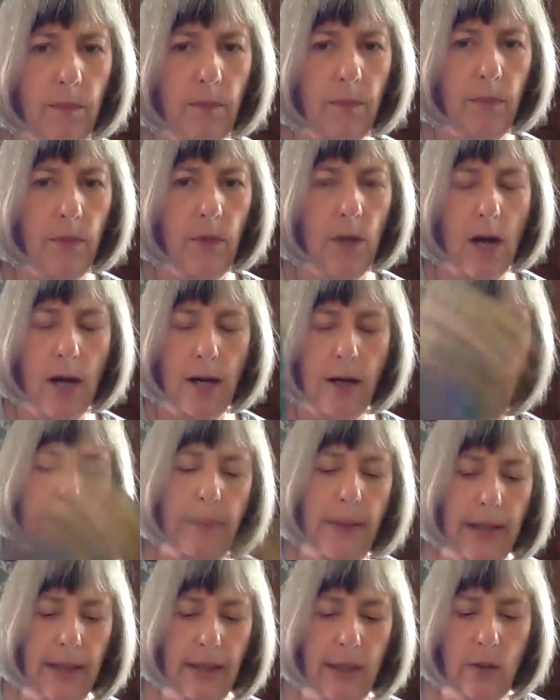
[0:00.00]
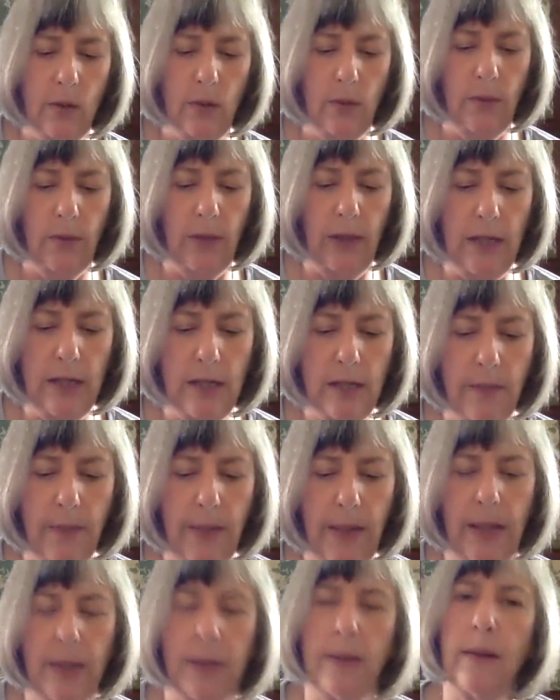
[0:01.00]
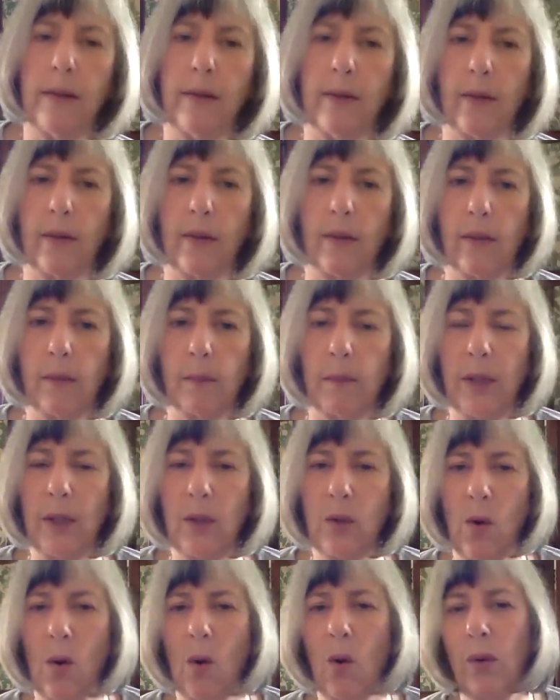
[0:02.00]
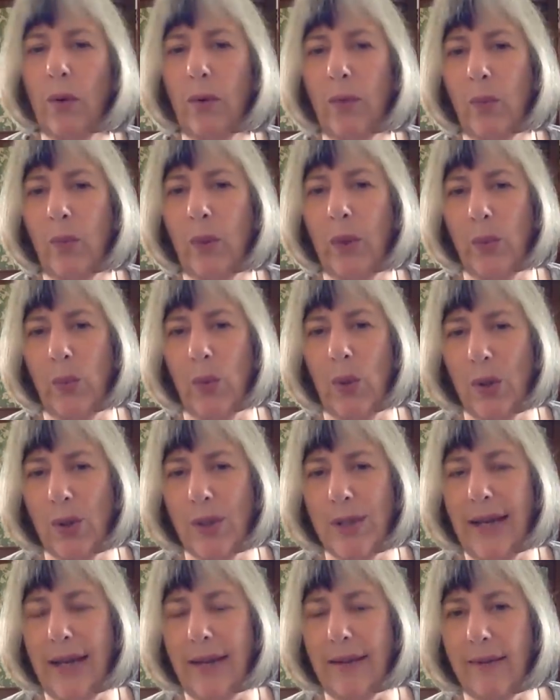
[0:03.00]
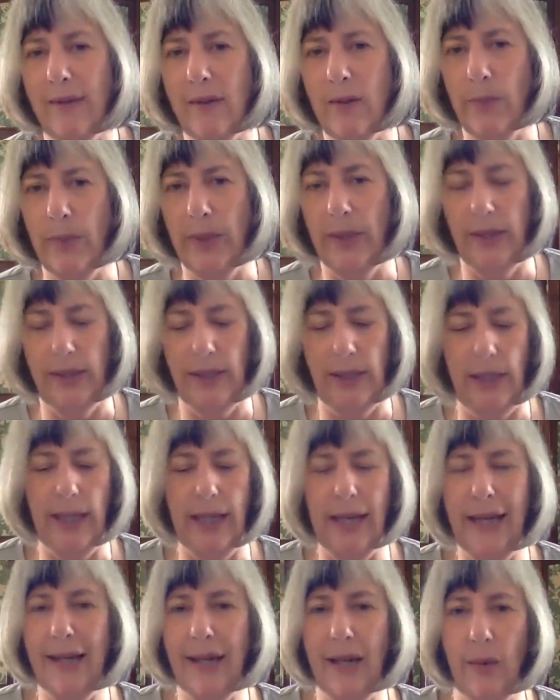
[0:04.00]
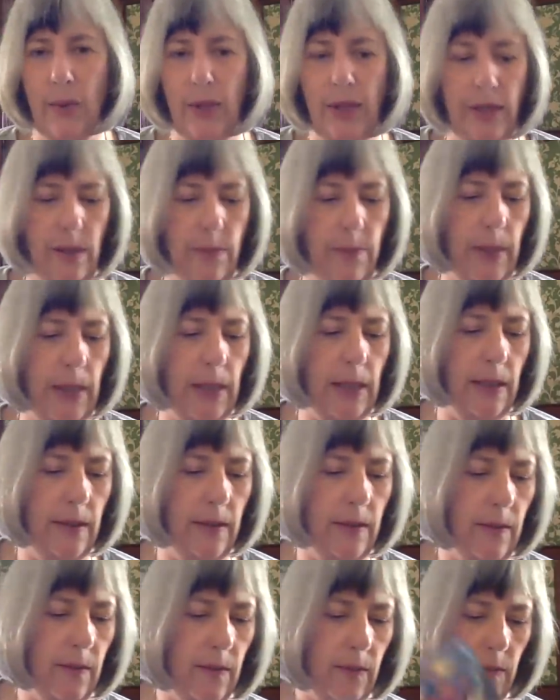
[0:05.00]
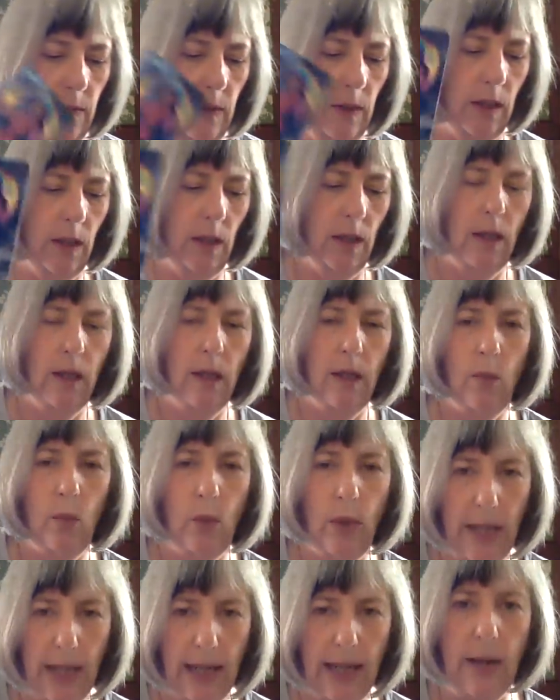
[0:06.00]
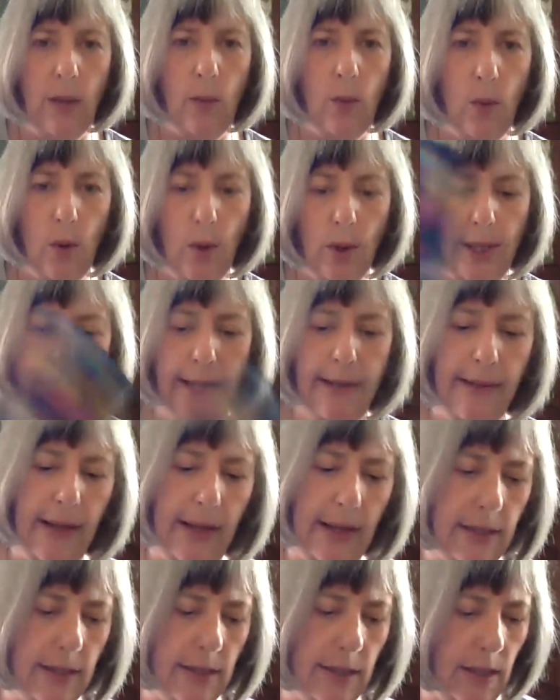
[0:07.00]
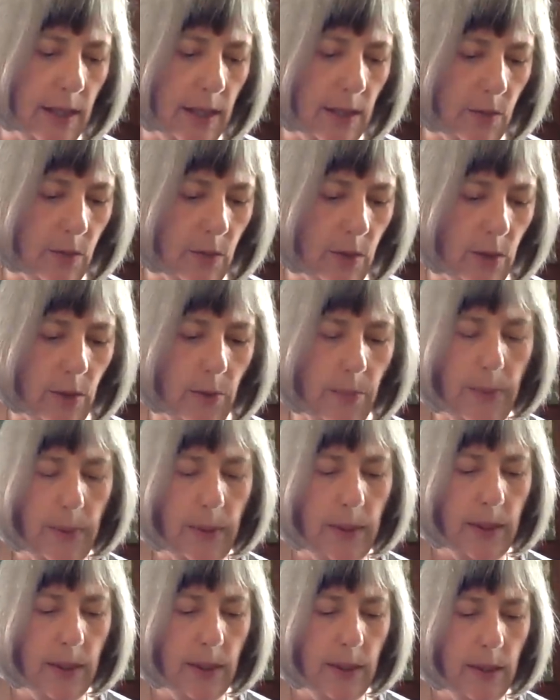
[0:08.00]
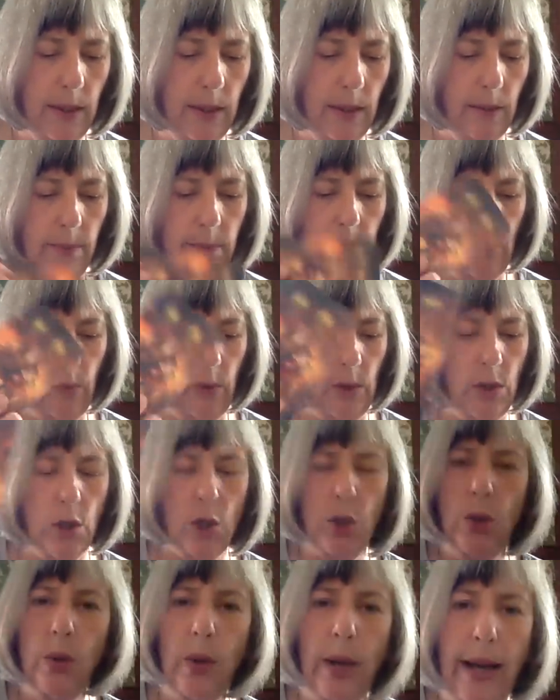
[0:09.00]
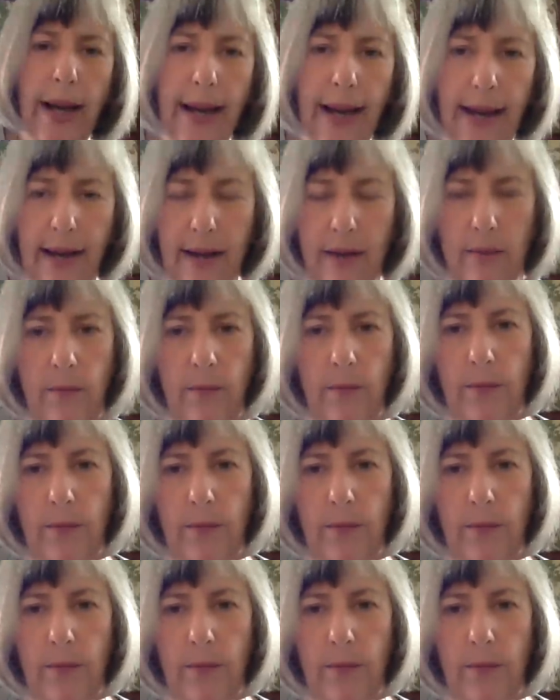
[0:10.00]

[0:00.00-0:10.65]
Nine of Pentacles, independence, because we want our stability and our independence. We are walking that tightrope, but we do have,